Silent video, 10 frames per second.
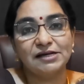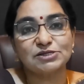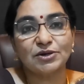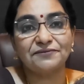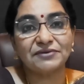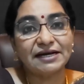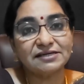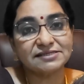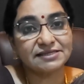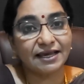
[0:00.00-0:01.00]
So if that
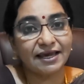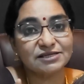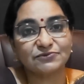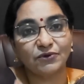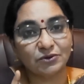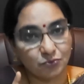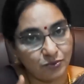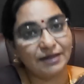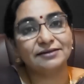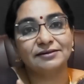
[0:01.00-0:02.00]
is the case for
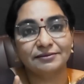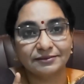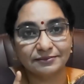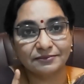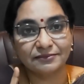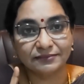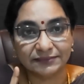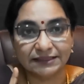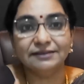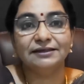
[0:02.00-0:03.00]
one
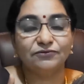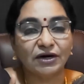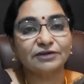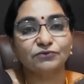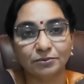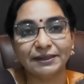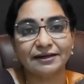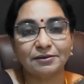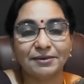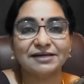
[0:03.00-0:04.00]
girl, one woman,
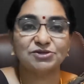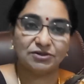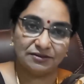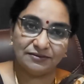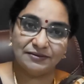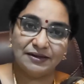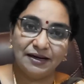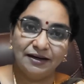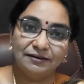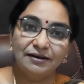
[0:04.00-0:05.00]
imagine
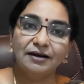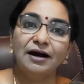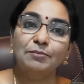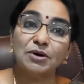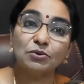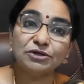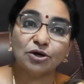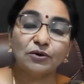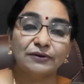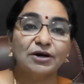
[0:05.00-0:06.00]
the amount
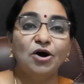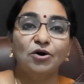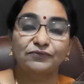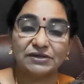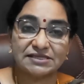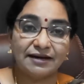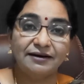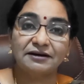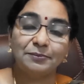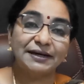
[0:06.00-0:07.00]
of the
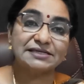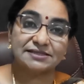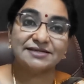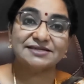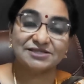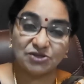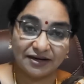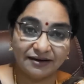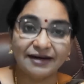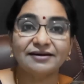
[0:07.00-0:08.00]
sanitary pads that is
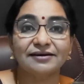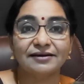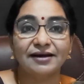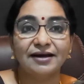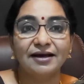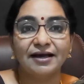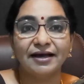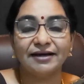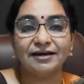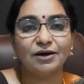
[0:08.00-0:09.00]
generated
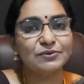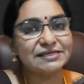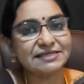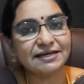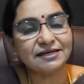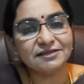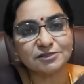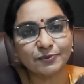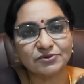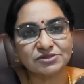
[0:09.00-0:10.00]
and how it is getting
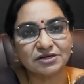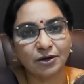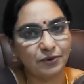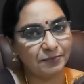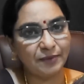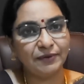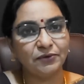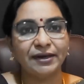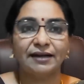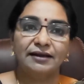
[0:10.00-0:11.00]
disposed. How are people
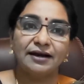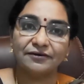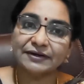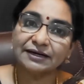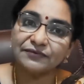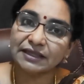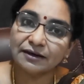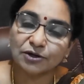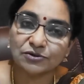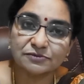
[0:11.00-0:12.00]
doing it? They cover it with
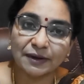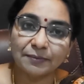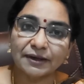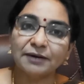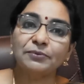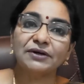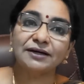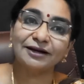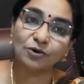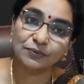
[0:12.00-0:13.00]
a newspaper and put it
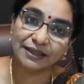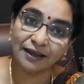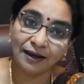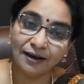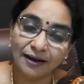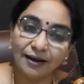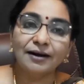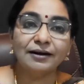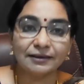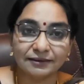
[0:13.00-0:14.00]
along with the
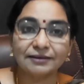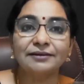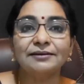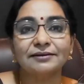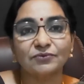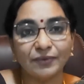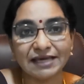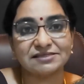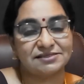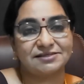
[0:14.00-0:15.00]
other
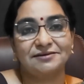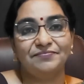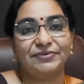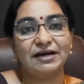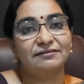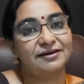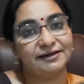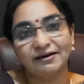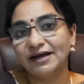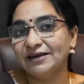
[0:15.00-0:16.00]
waste, other
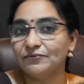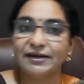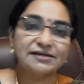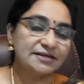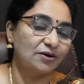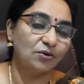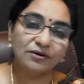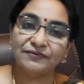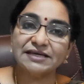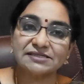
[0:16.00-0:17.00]
dry, wet, and all
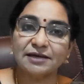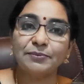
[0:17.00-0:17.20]
waste, they